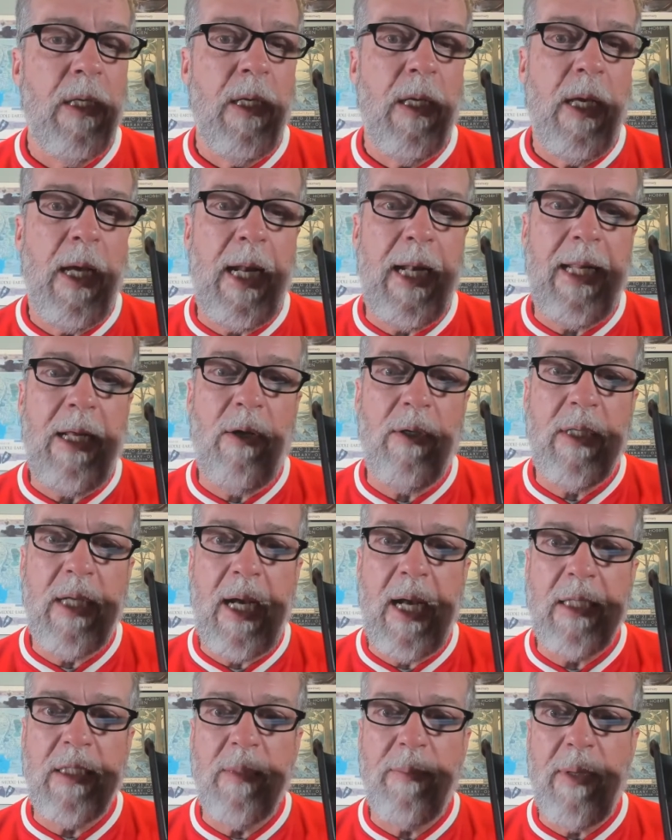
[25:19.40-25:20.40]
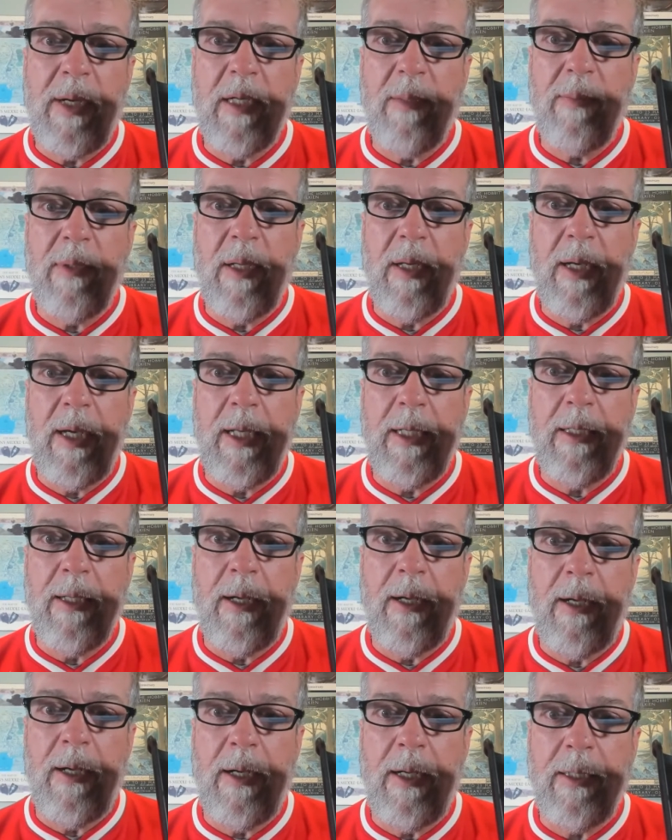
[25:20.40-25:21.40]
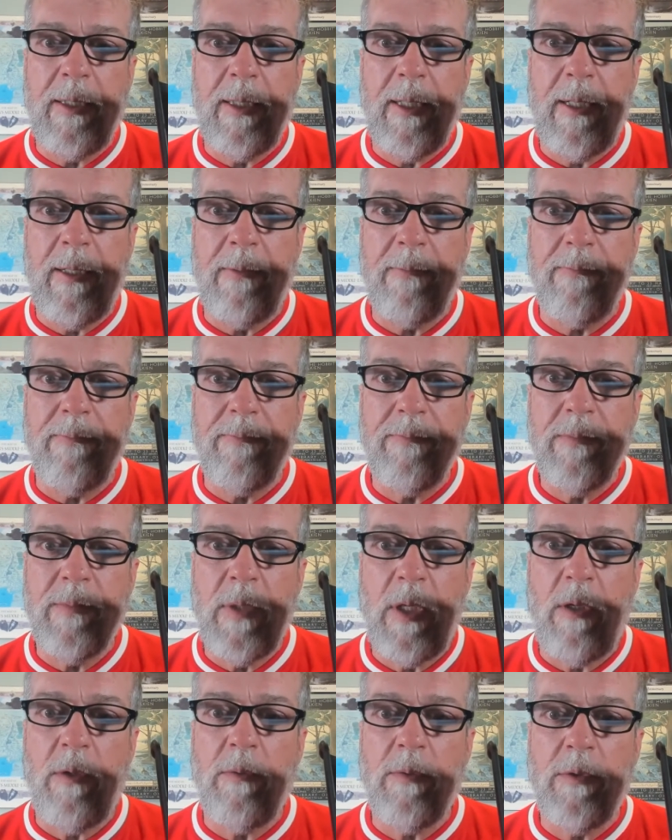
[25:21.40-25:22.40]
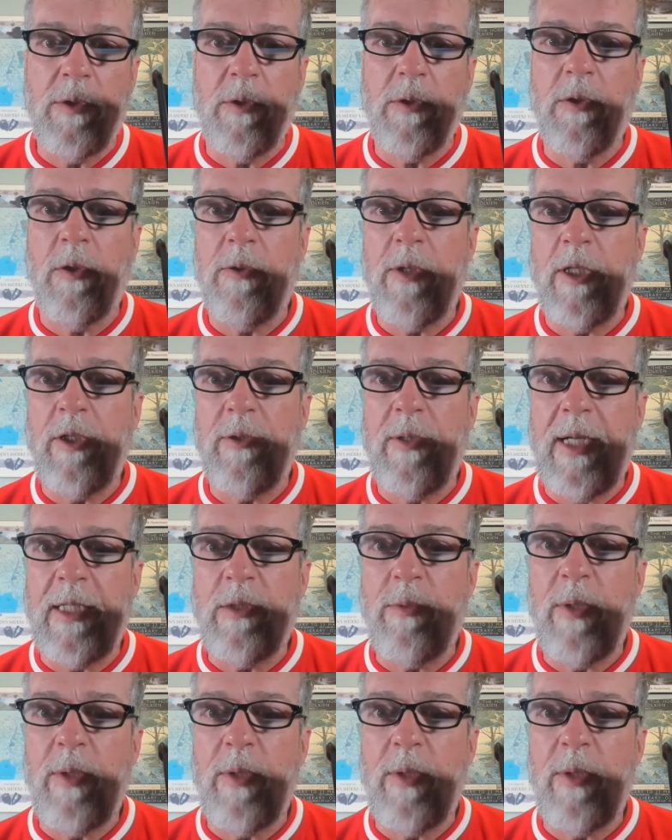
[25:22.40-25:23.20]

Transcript: Anyhow, guys, the bottom line on Soul Crusher asked,